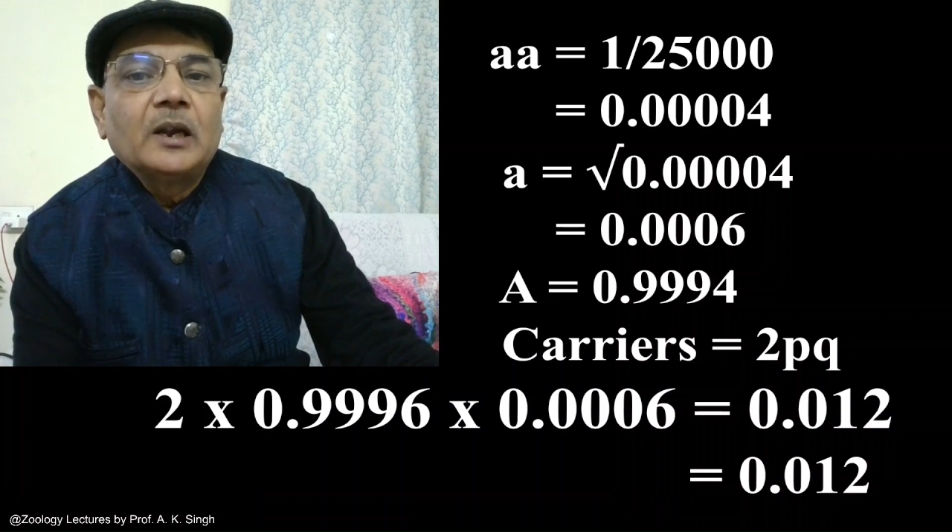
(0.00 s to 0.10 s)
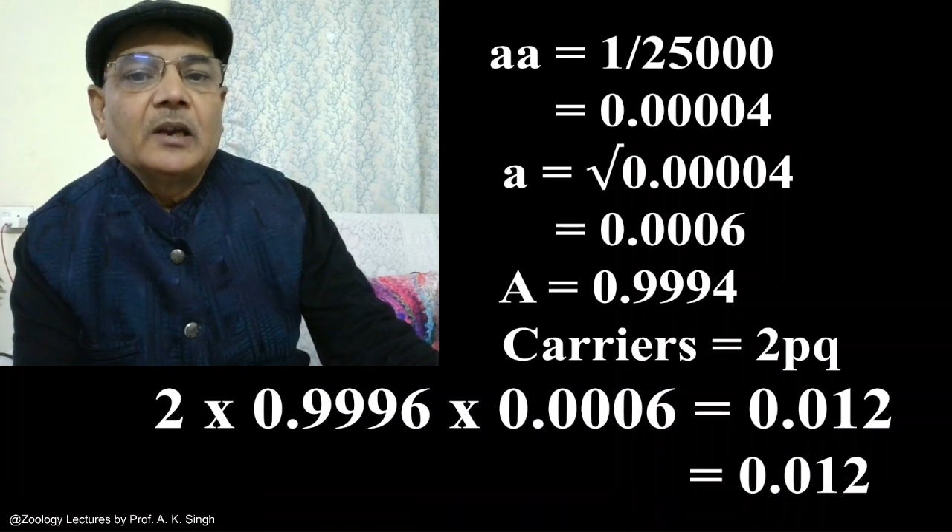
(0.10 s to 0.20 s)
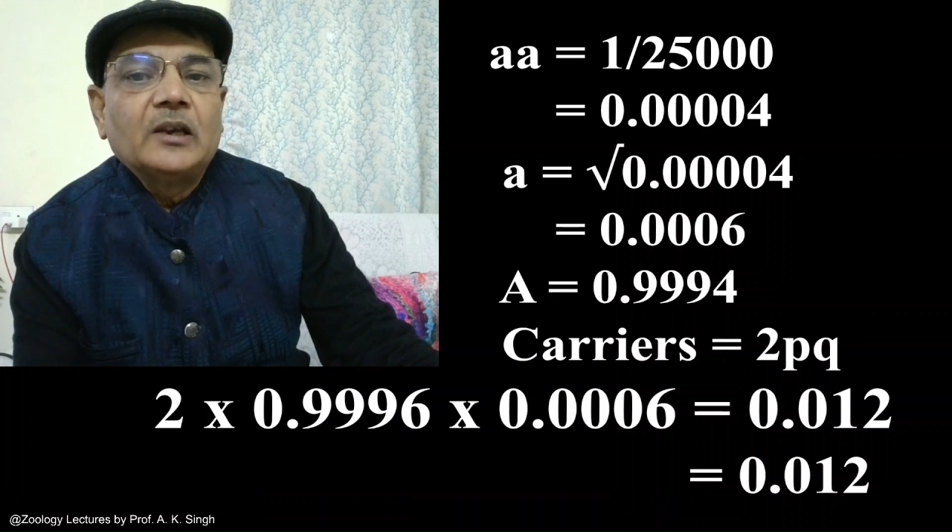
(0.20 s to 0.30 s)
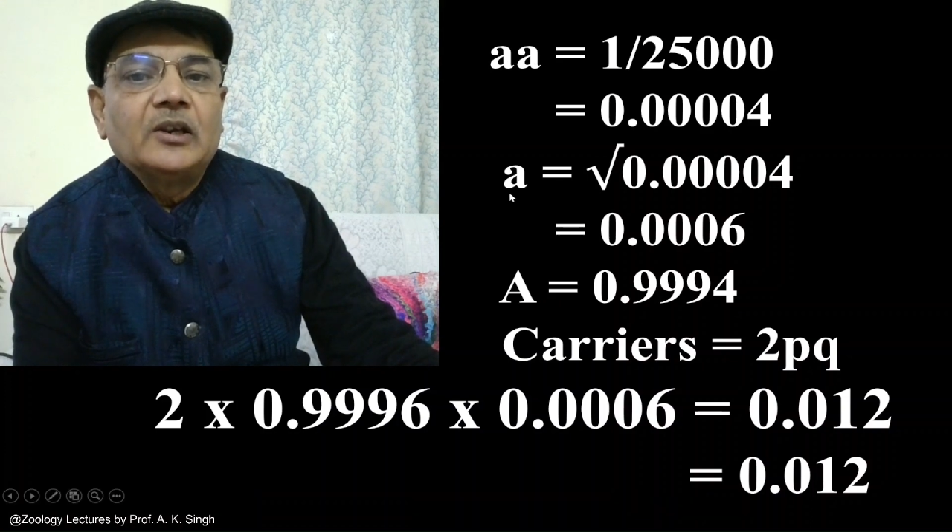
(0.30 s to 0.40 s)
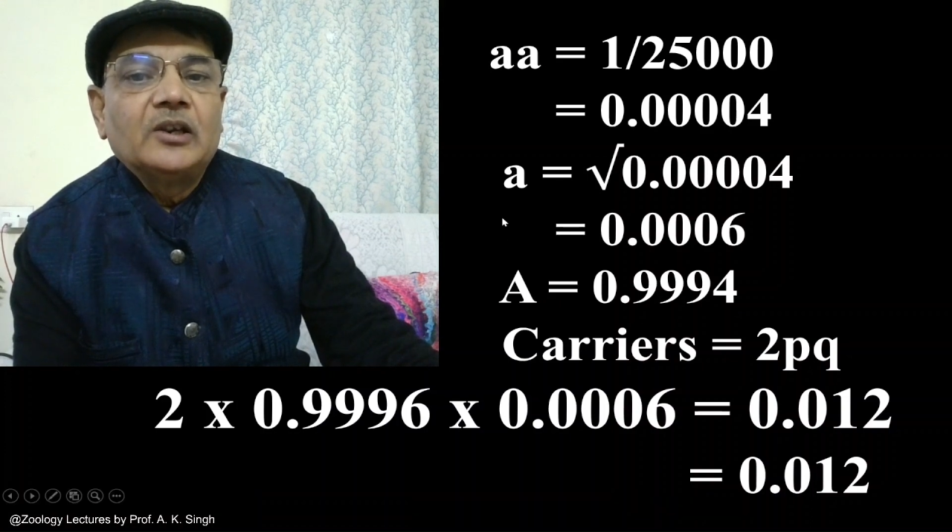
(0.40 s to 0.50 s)

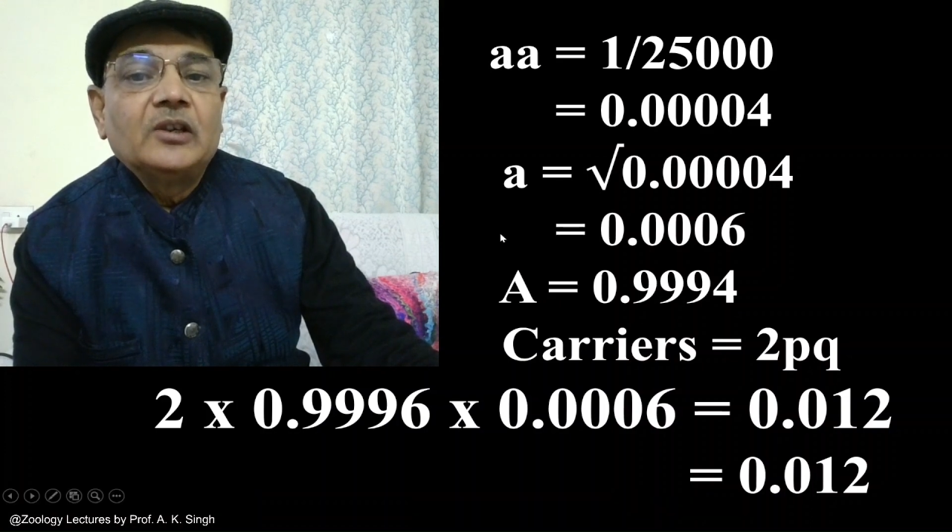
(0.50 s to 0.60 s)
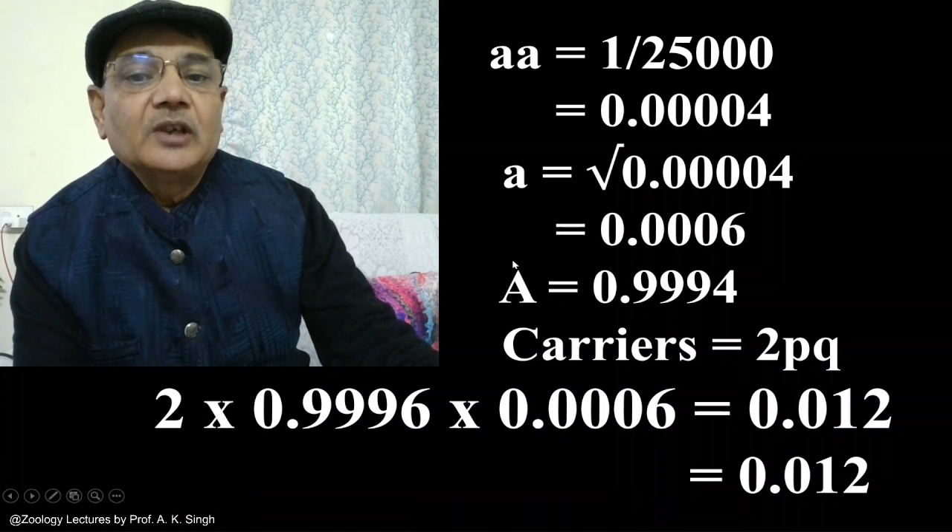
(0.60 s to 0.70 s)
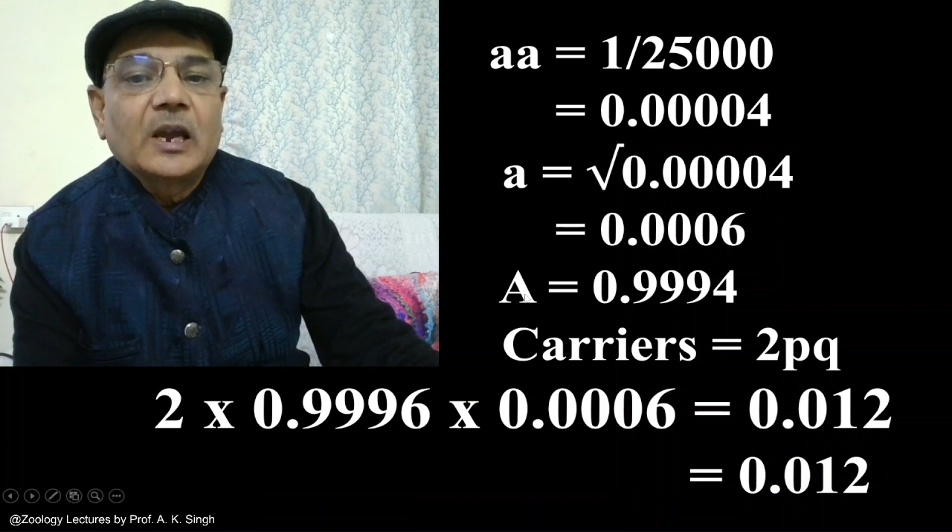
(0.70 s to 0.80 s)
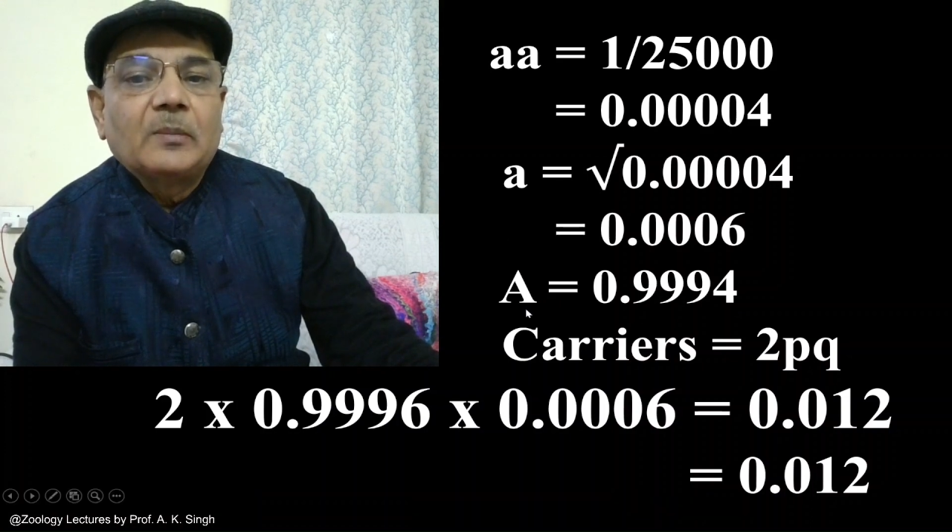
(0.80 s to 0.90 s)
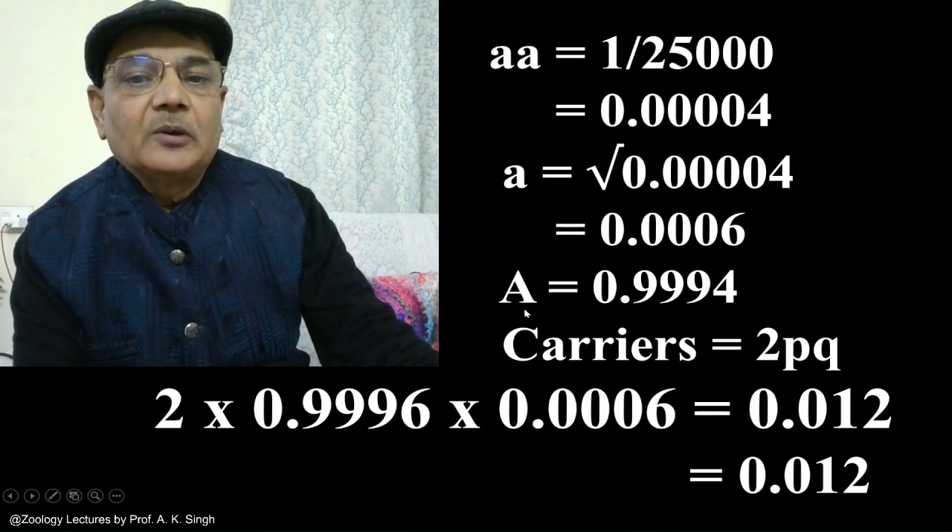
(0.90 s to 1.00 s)
allele is
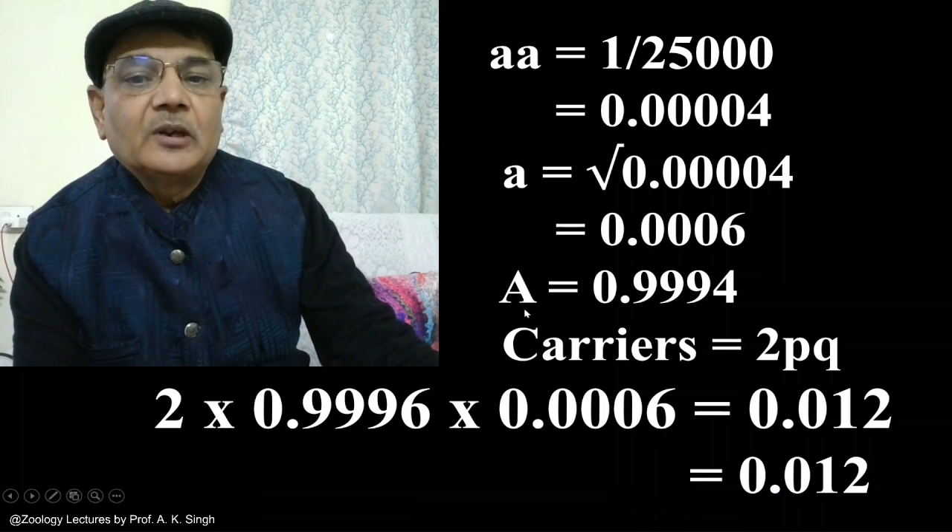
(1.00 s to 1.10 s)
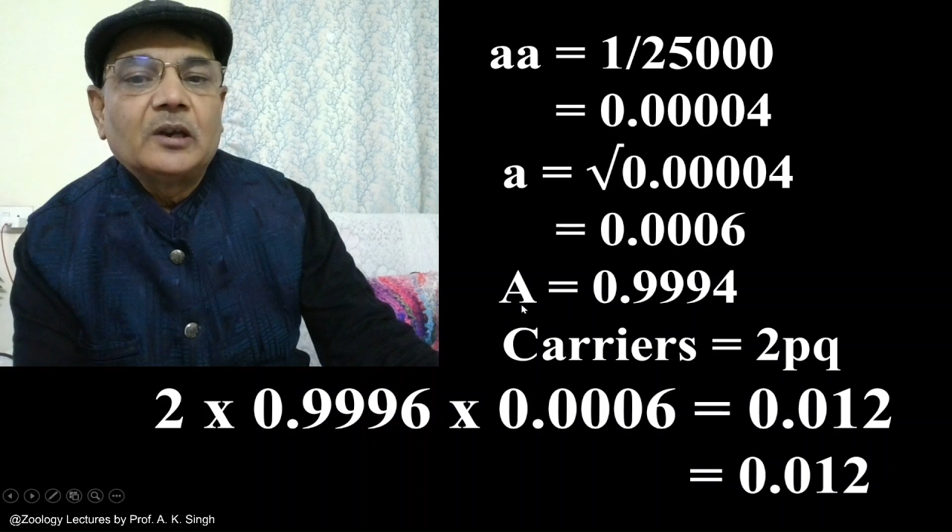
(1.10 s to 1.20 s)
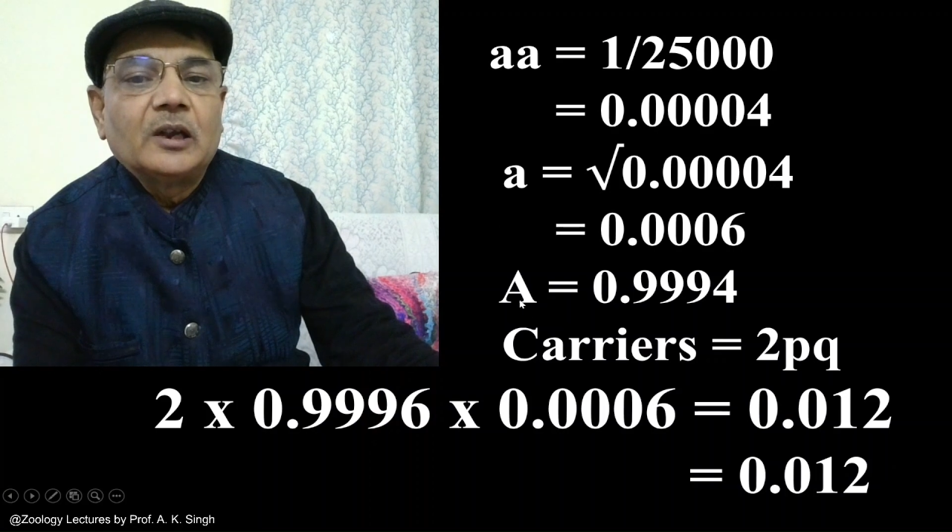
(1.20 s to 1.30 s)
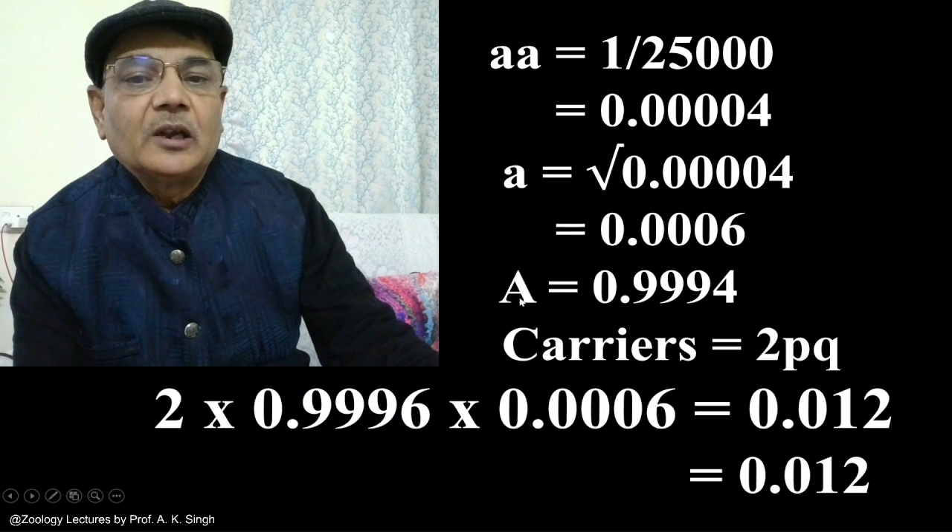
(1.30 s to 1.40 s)
capital